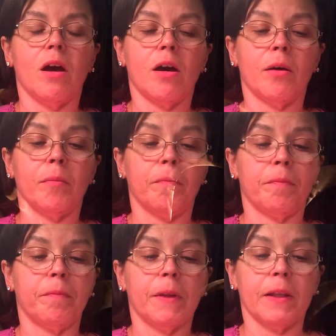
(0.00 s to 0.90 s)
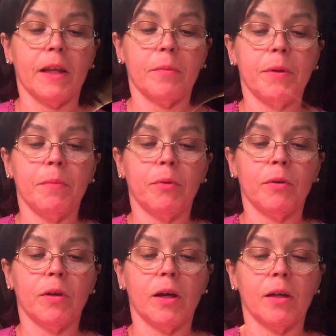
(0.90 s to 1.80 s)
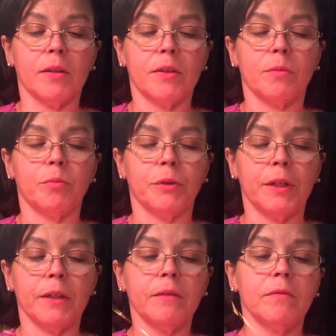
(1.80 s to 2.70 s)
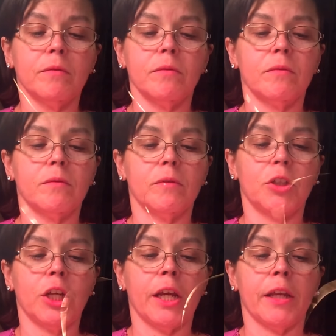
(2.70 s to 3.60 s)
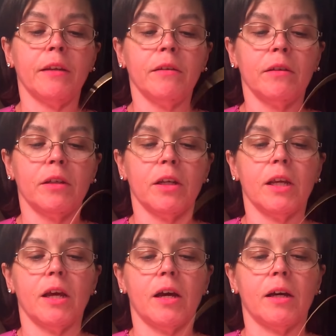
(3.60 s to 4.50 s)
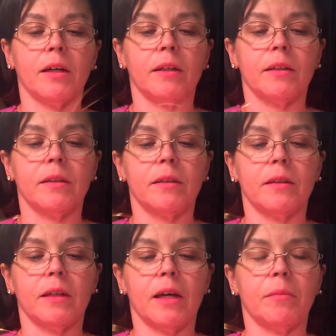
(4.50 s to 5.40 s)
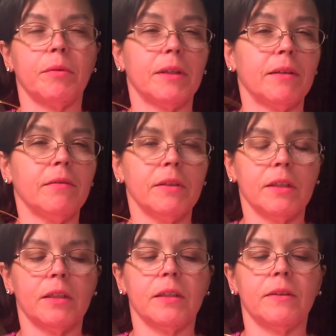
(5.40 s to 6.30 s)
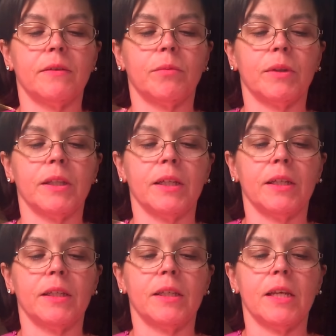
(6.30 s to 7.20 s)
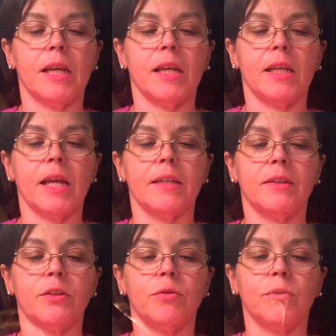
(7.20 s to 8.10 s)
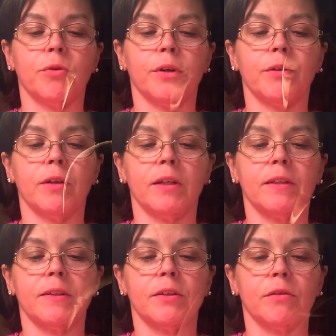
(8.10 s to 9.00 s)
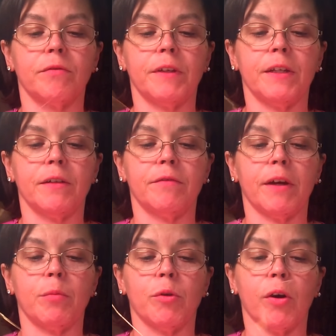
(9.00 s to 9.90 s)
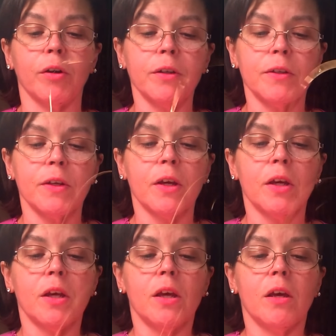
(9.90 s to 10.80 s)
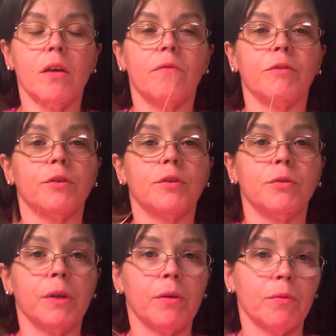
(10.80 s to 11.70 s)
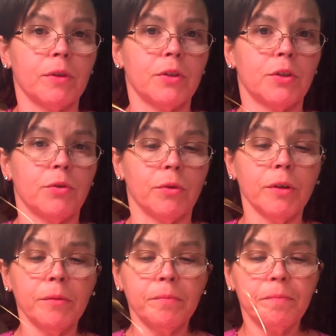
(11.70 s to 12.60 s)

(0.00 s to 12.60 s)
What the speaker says: A lot of people, Sabrina Chan, I believe, is the one that has a tutorial on Serafina Fiber Arts for doing it with a skewer.